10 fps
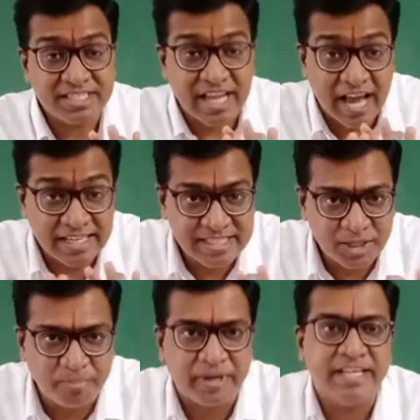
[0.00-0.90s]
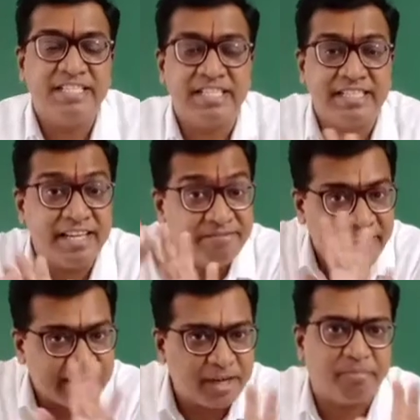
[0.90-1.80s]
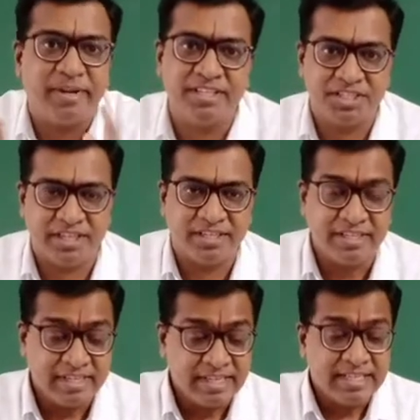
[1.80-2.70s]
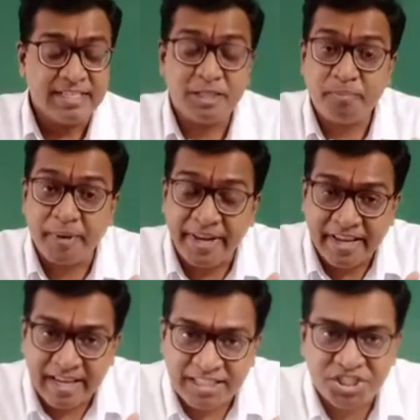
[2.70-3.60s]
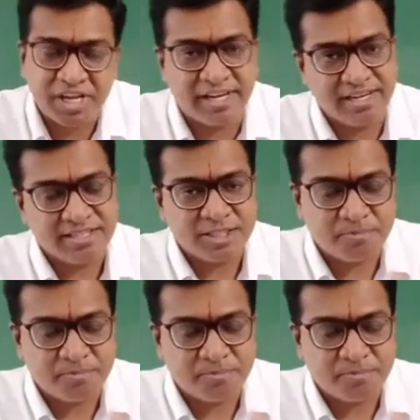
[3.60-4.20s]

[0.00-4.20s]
charged plane sheet, infinite plane sheet, spherical shell,